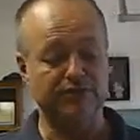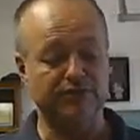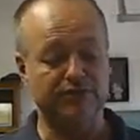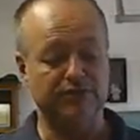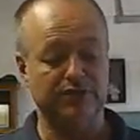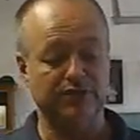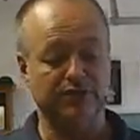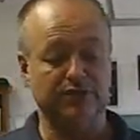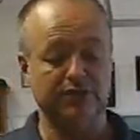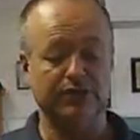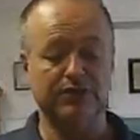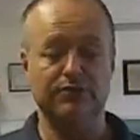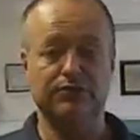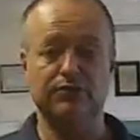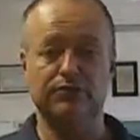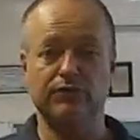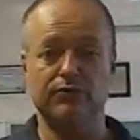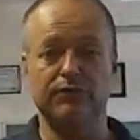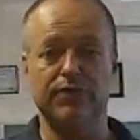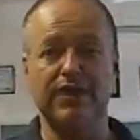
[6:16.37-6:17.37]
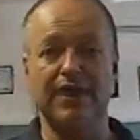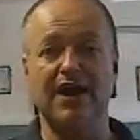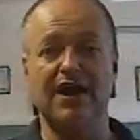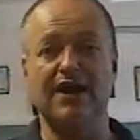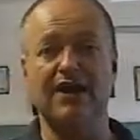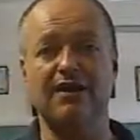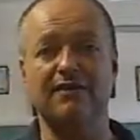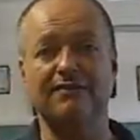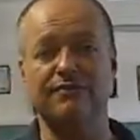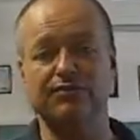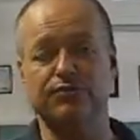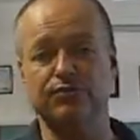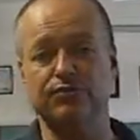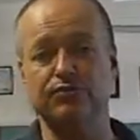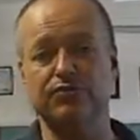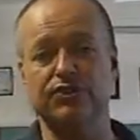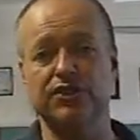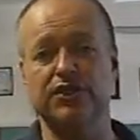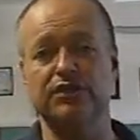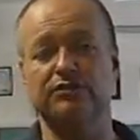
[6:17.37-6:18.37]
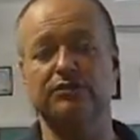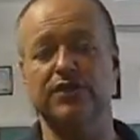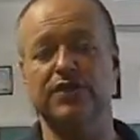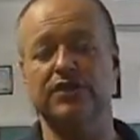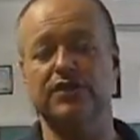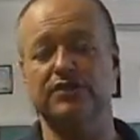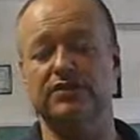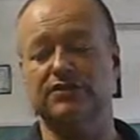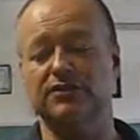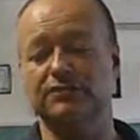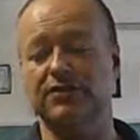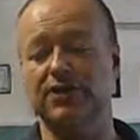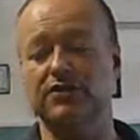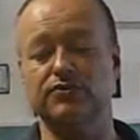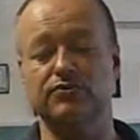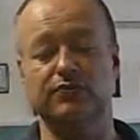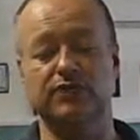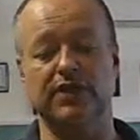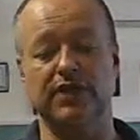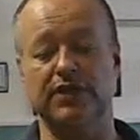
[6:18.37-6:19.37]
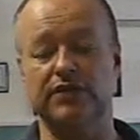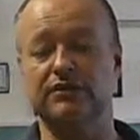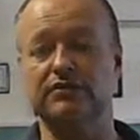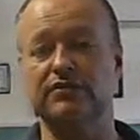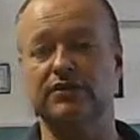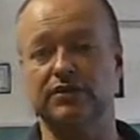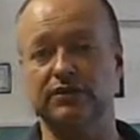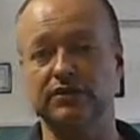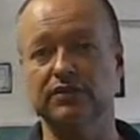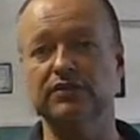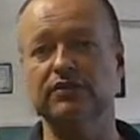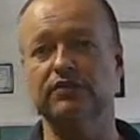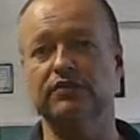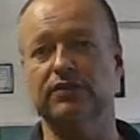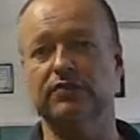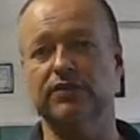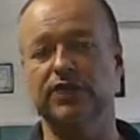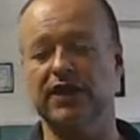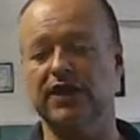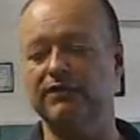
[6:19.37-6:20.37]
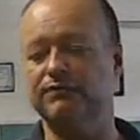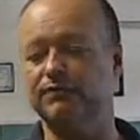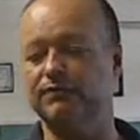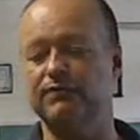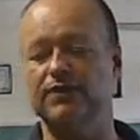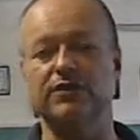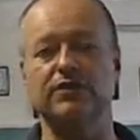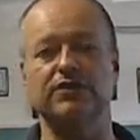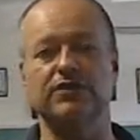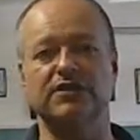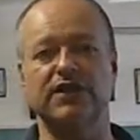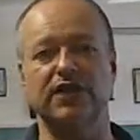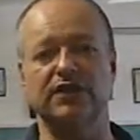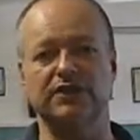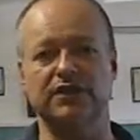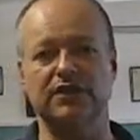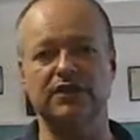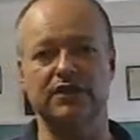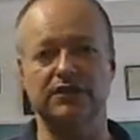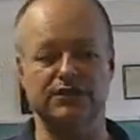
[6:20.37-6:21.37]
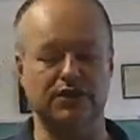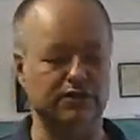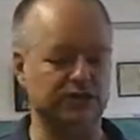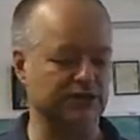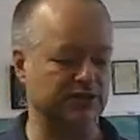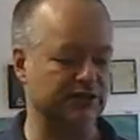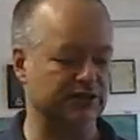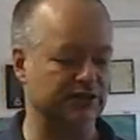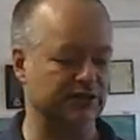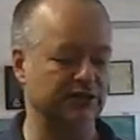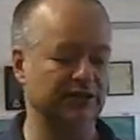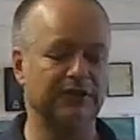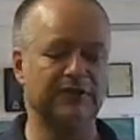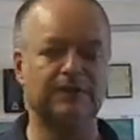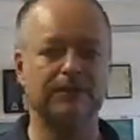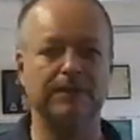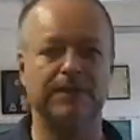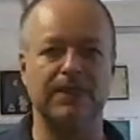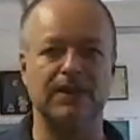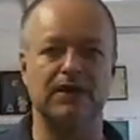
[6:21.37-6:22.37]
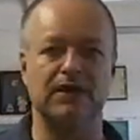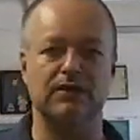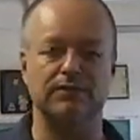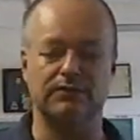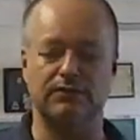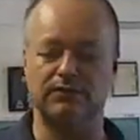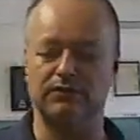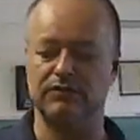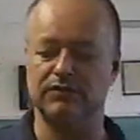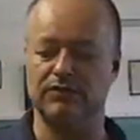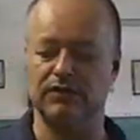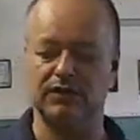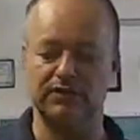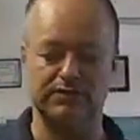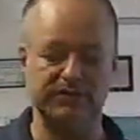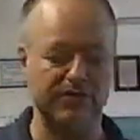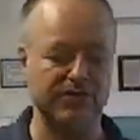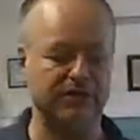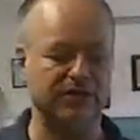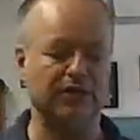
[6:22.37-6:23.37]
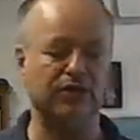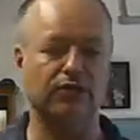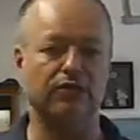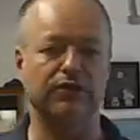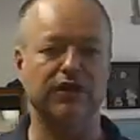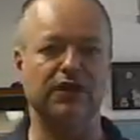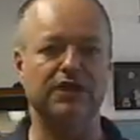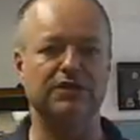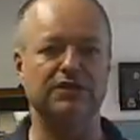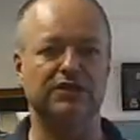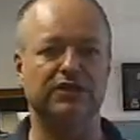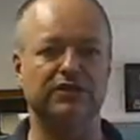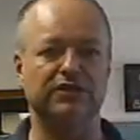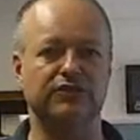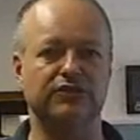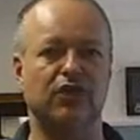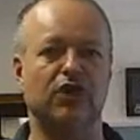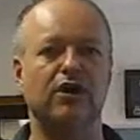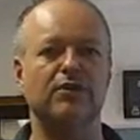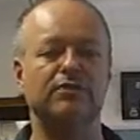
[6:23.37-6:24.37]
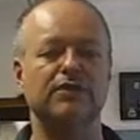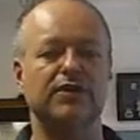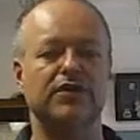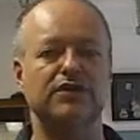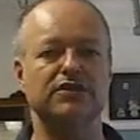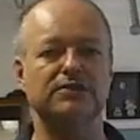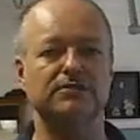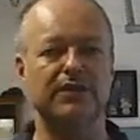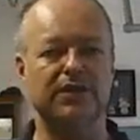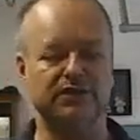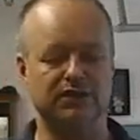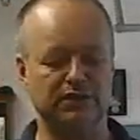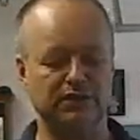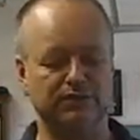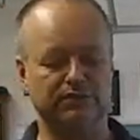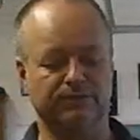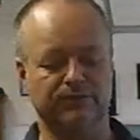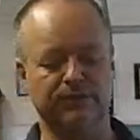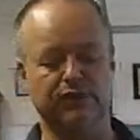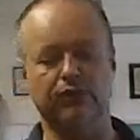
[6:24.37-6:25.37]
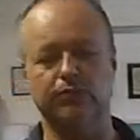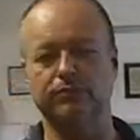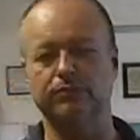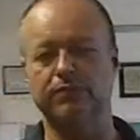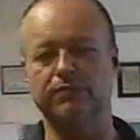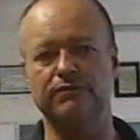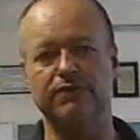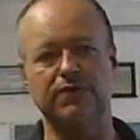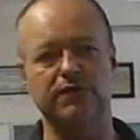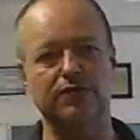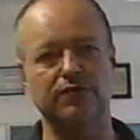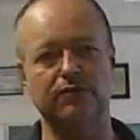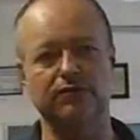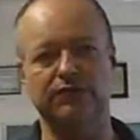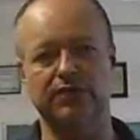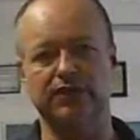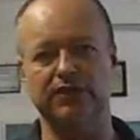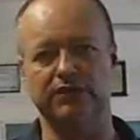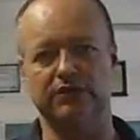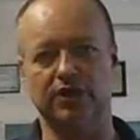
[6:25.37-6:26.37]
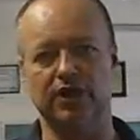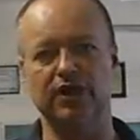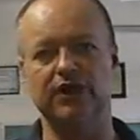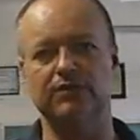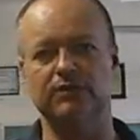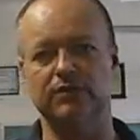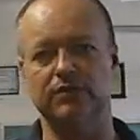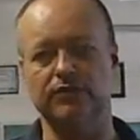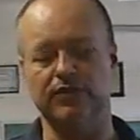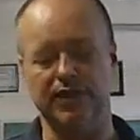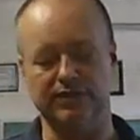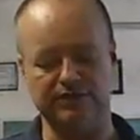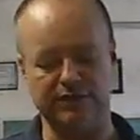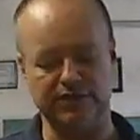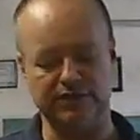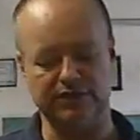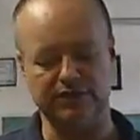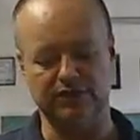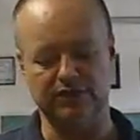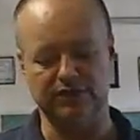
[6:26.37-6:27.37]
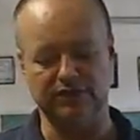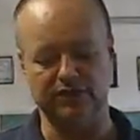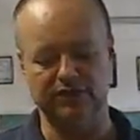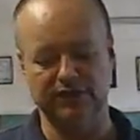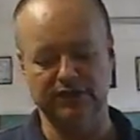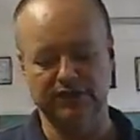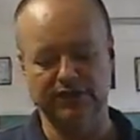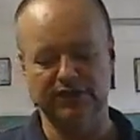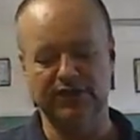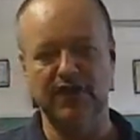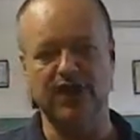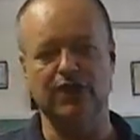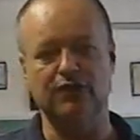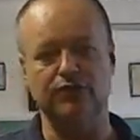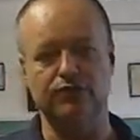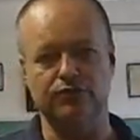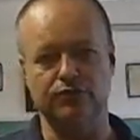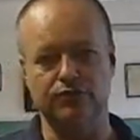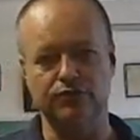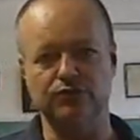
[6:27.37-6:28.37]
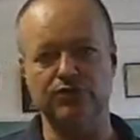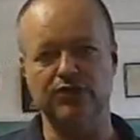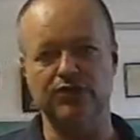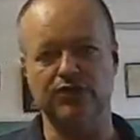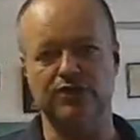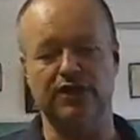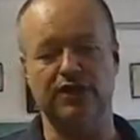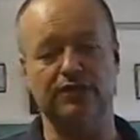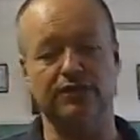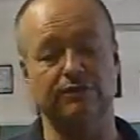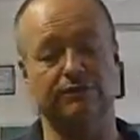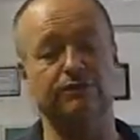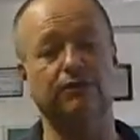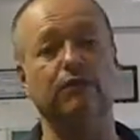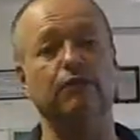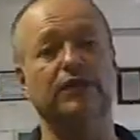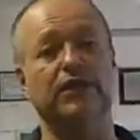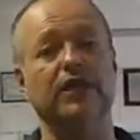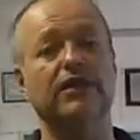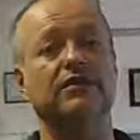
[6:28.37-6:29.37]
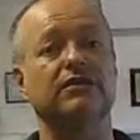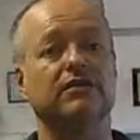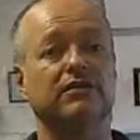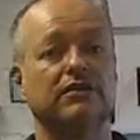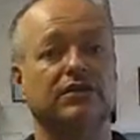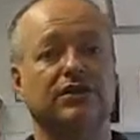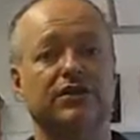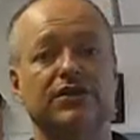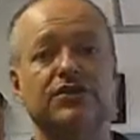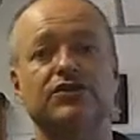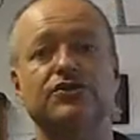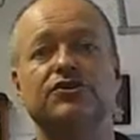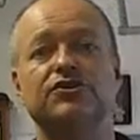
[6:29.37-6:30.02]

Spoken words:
you may have to generate some extra length here, okay, for various techniques, such as a method I call isolate dominance method. You go into my videos, I talk about that method and how you're using kind of the full length of the leash